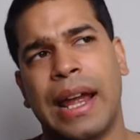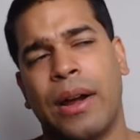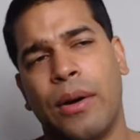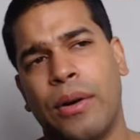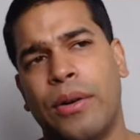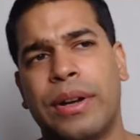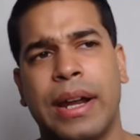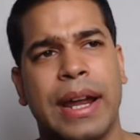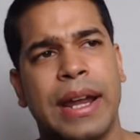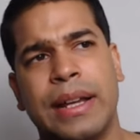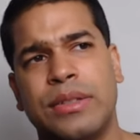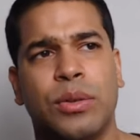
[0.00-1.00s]
like, oh,
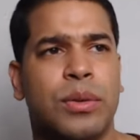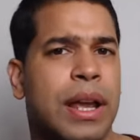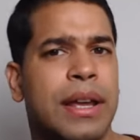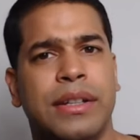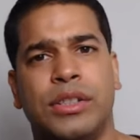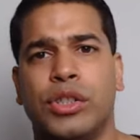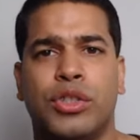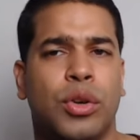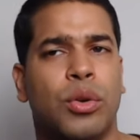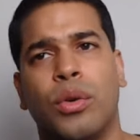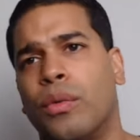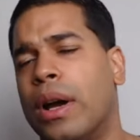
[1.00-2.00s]
okay, it's okay to just
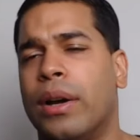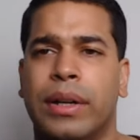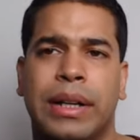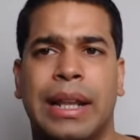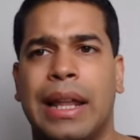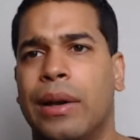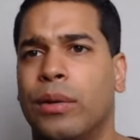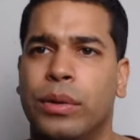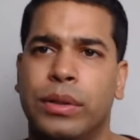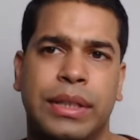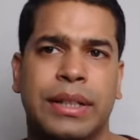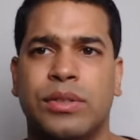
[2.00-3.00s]
joke around and clown
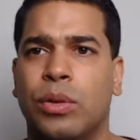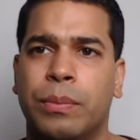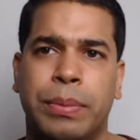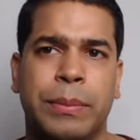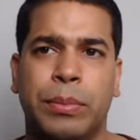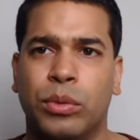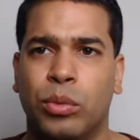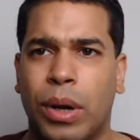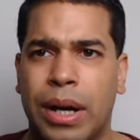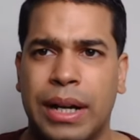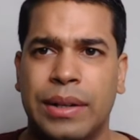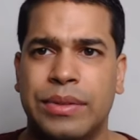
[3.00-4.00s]
and diss on people's
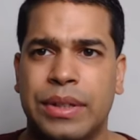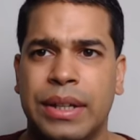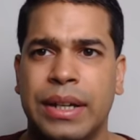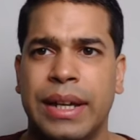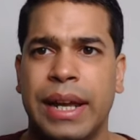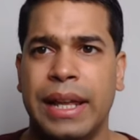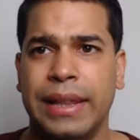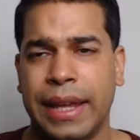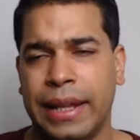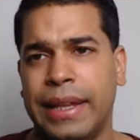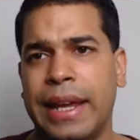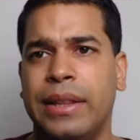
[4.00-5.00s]
wives, and
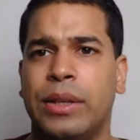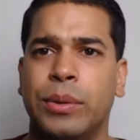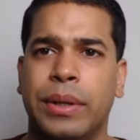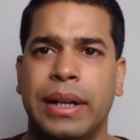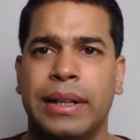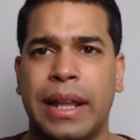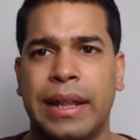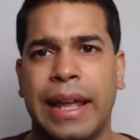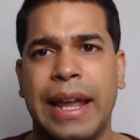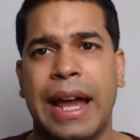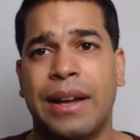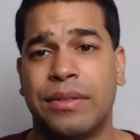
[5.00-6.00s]
then they do it, and then
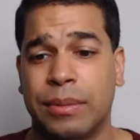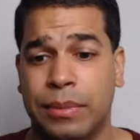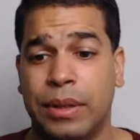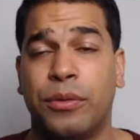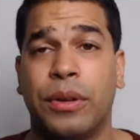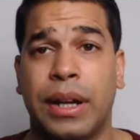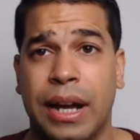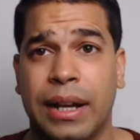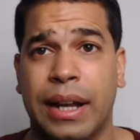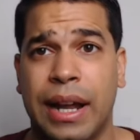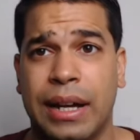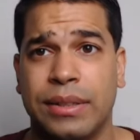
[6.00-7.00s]
they have some different
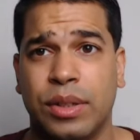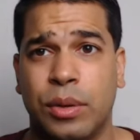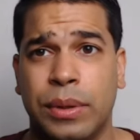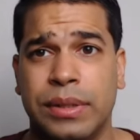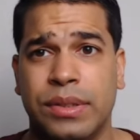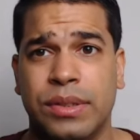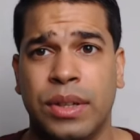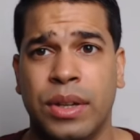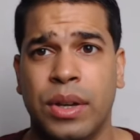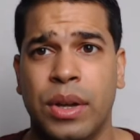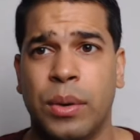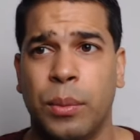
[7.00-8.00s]
kind of consequences
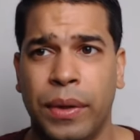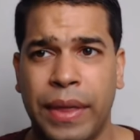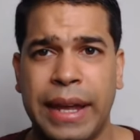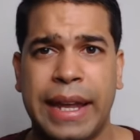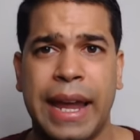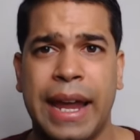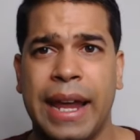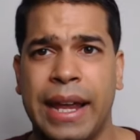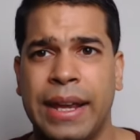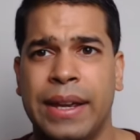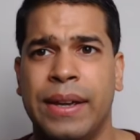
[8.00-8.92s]
where they can't